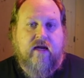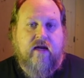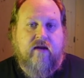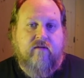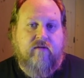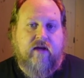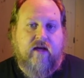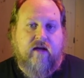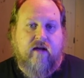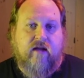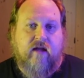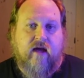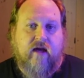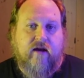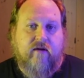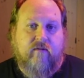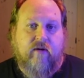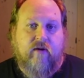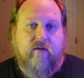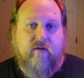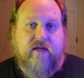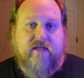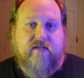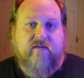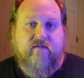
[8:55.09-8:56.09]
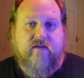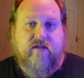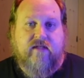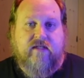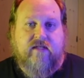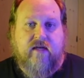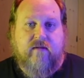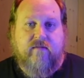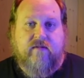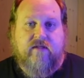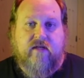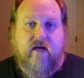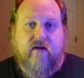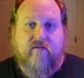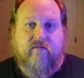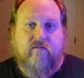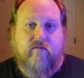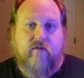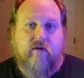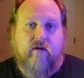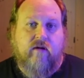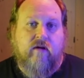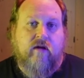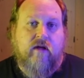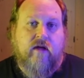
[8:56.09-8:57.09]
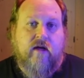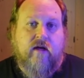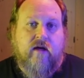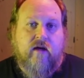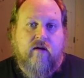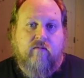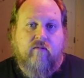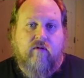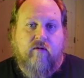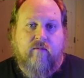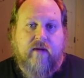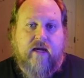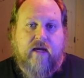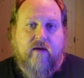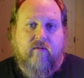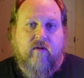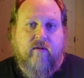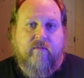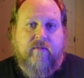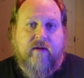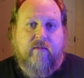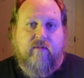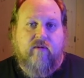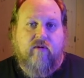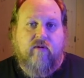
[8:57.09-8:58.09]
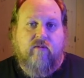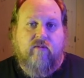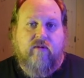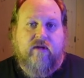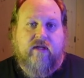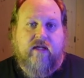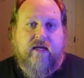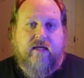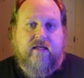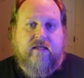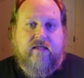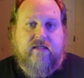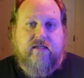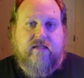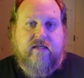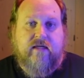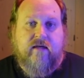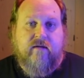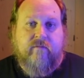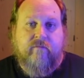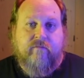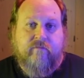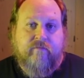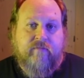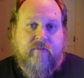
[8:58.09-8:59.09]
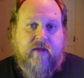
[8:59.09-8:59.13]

if we get a lot of requests for the same stuff, we'll make what people would like to see.